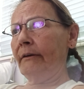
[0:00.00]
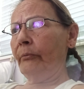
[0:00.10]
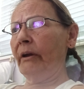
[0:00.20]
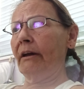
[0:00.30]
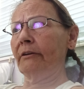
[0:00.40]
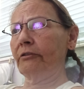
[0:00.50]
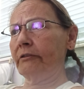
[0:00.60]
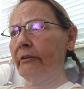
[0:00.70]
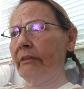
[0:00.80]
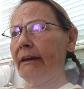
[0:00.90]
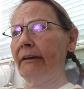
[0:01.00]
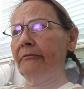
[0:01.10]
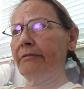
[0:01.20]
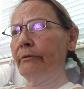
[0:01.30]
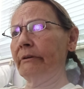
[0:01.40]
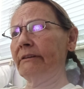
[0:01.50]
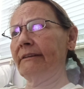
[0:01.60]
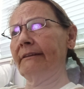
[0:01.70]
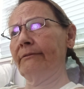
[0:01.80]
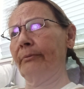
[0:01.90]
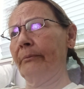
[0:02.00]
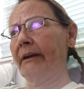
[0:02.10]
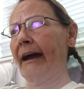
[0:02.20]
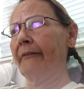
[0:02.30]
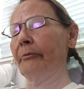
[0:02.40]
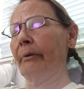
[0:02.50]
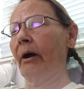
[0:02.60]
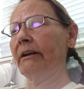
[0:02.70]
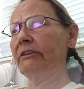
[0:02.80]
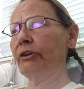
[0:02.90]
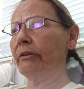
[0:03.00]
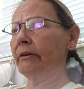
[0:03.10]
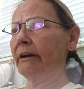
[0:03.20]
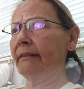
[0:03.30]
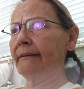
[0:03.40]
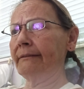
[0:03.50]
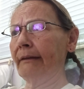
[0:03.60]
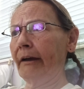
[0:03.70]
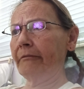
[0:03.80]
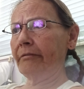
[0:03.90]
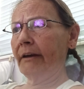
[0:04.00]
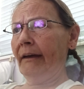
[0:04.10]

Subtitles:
We understood the influences we would have upon each other in this life